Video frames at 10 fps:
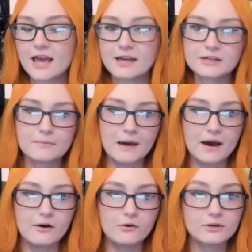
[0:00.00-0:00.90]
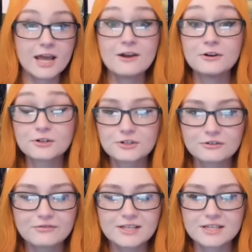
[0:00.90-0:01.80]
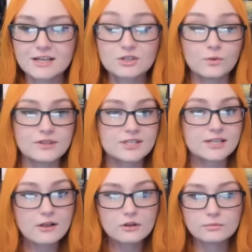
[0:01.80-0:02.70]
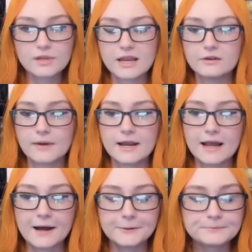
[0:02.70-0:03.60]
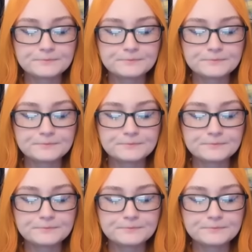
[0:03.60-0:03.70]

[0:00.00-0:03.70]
and about character physics with Stellar Blade right now.